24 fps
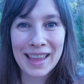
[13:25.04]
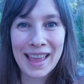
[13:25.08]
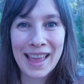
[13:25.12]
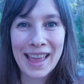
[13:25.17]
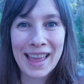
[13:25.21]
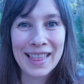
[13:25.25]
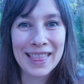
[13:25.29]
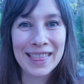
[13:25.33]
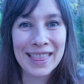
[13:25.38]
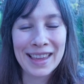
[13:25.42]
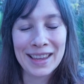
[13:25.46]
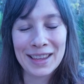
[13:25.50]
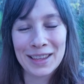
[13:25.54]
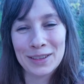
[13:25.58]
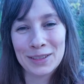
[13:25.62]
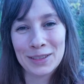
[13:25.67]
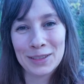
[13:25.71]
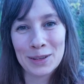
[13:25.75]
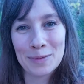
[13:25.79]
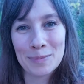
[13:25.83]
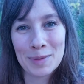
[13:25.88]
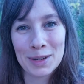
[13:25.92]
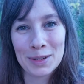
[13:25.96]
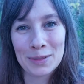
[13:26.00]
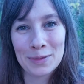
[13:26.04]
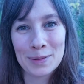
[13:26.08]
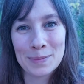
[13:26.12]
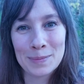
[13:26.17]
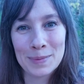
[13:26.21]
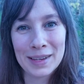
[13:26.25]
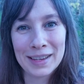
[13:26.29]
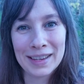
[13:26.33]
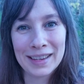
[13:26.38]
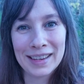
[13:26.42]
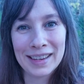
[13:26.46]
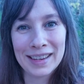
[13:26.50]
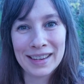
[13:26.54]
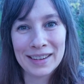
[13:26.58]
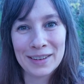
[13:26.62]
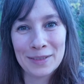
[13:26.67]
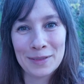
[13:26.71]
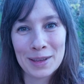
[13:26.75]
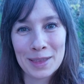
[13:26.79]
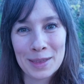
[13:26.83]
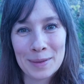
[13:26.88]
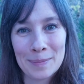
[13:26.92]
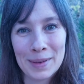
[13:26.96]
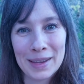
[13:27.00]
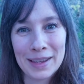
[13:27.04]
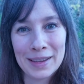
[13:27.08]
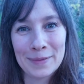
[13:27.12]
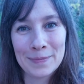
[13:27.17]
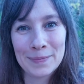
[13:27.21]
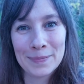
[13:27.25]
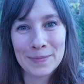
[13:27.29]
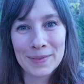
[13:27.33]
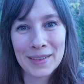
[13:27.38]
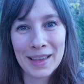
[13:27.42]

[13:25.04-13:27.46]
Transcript: and thank you so much for being here with me.